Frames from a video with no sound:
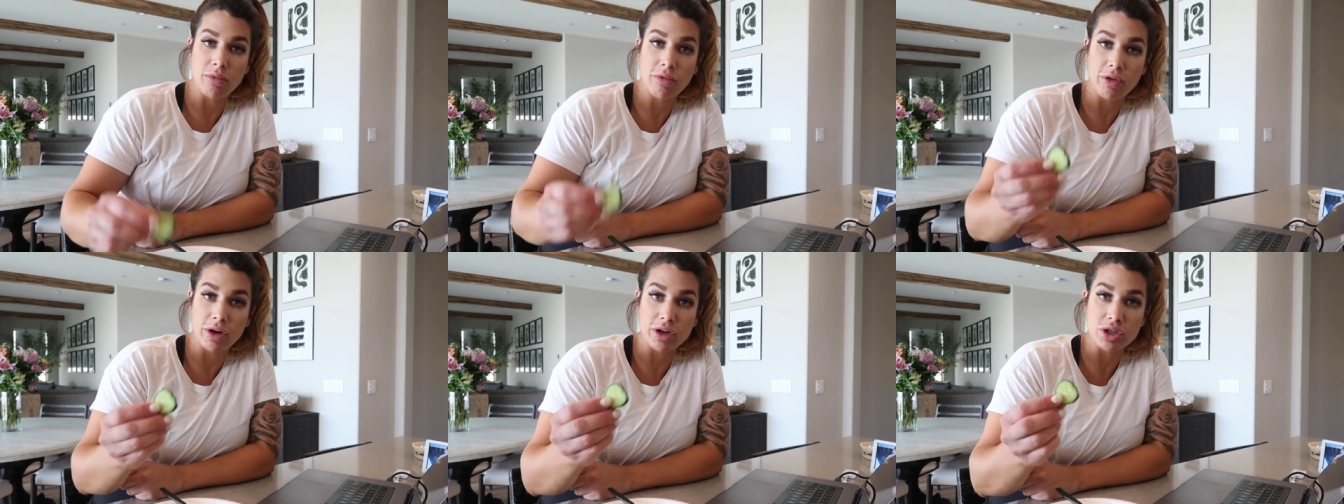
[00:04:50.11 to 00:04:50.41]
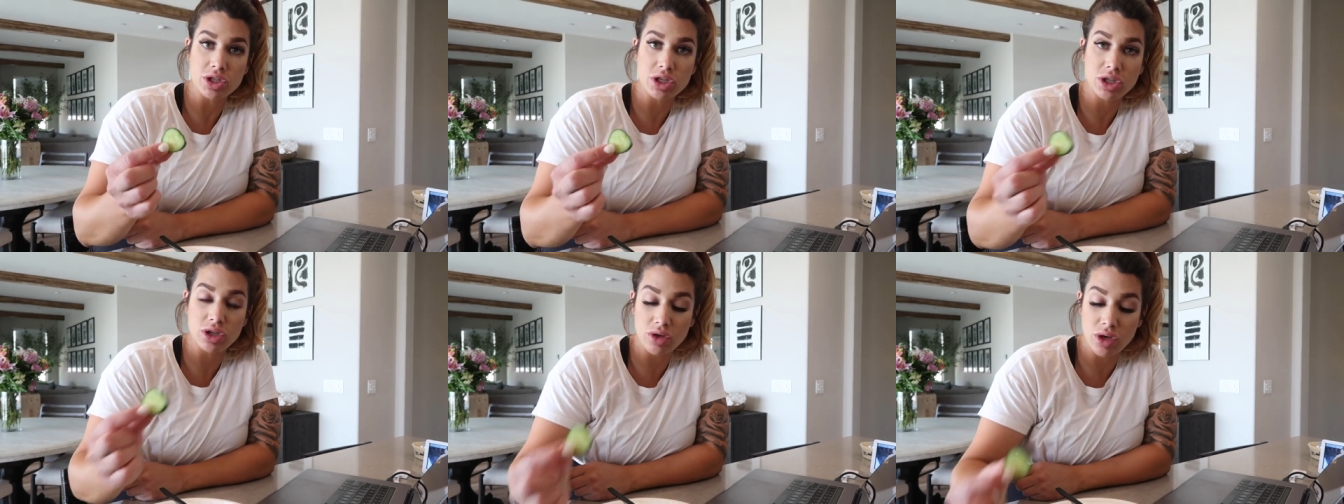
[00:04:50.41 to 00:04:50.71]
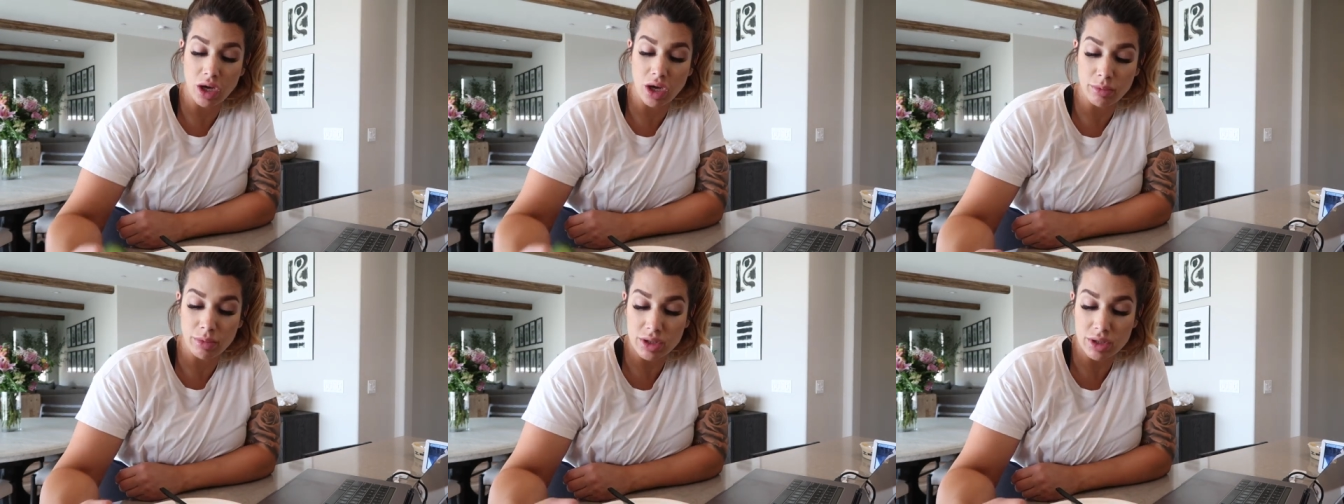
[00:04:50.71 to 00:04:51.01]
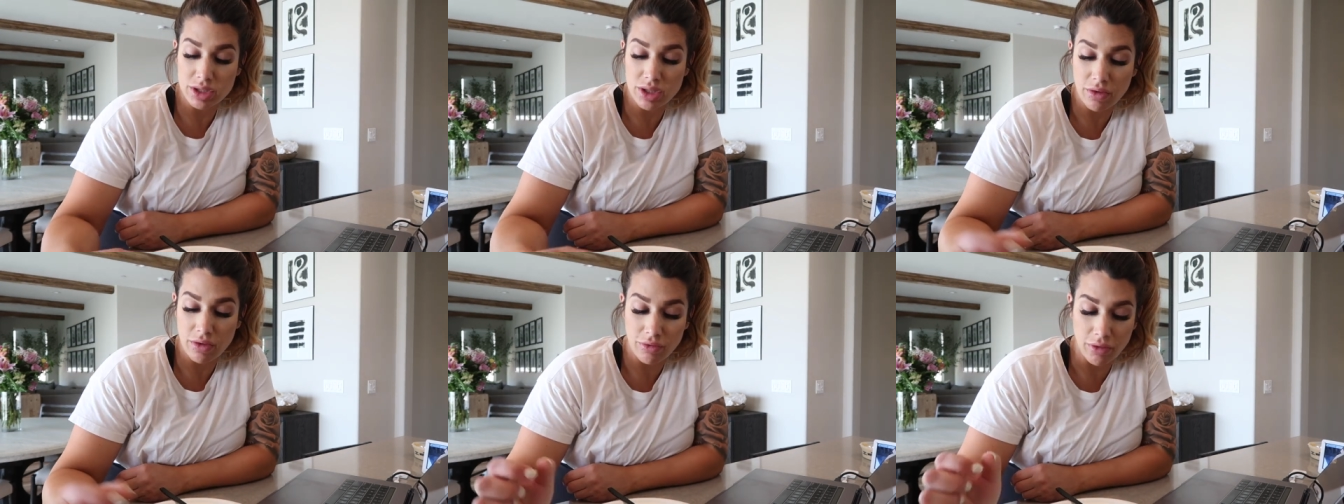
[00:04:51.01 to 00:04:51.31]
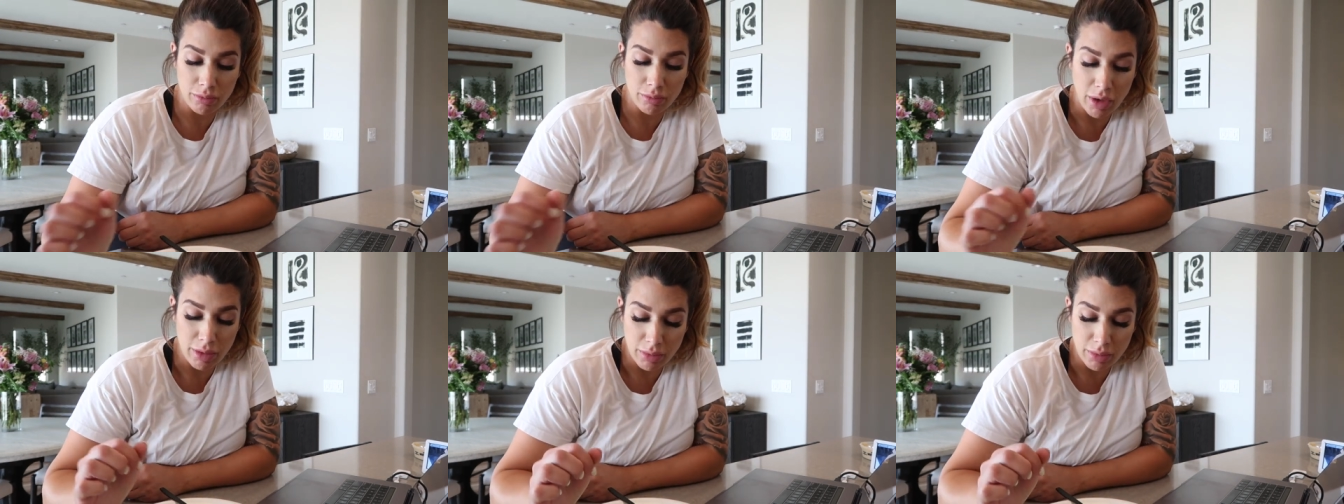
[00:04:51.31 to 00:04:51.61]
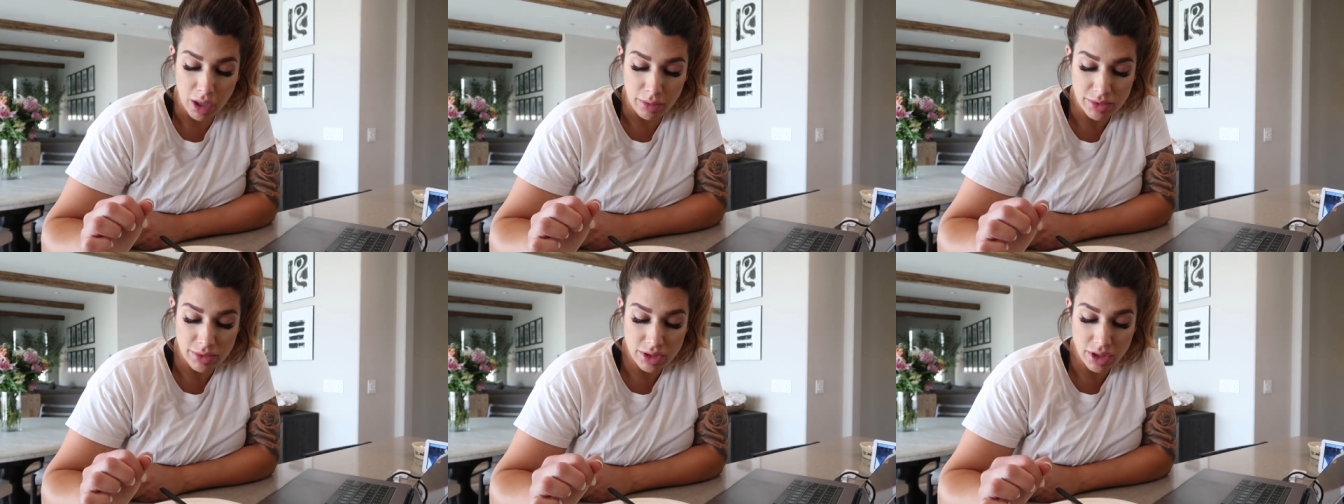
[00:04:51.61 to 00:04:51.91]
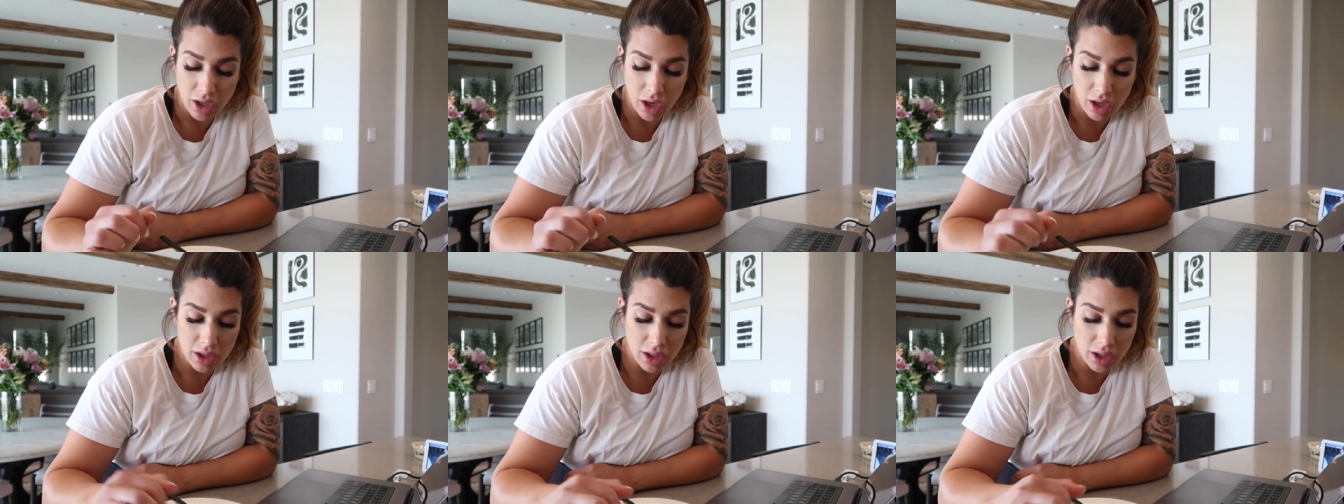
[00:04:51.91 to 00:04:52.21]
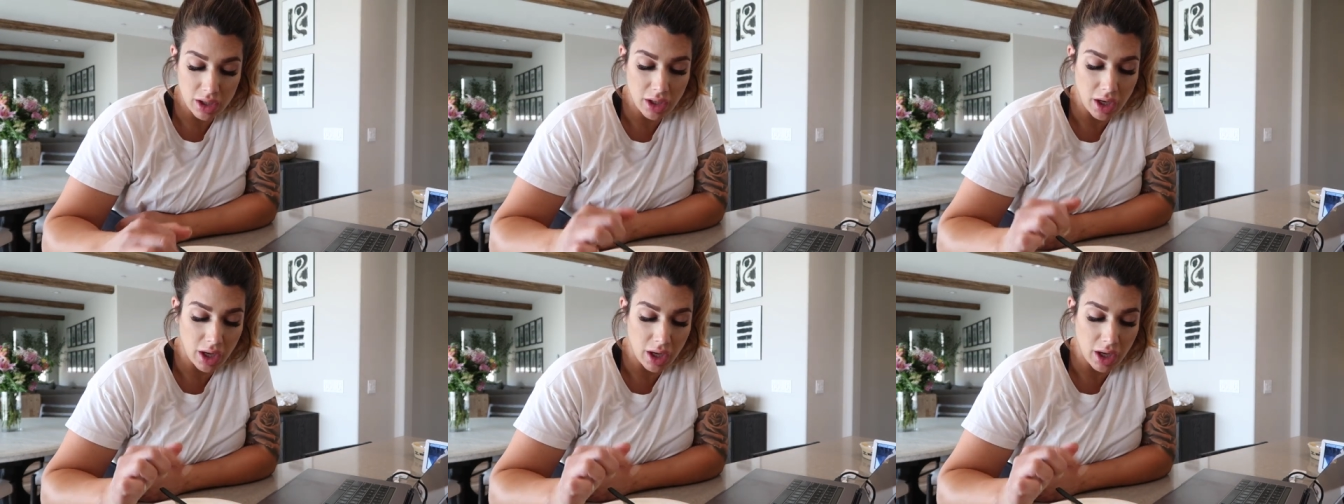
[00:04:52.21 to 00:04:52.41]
fresh cucumbers from my mom's garden.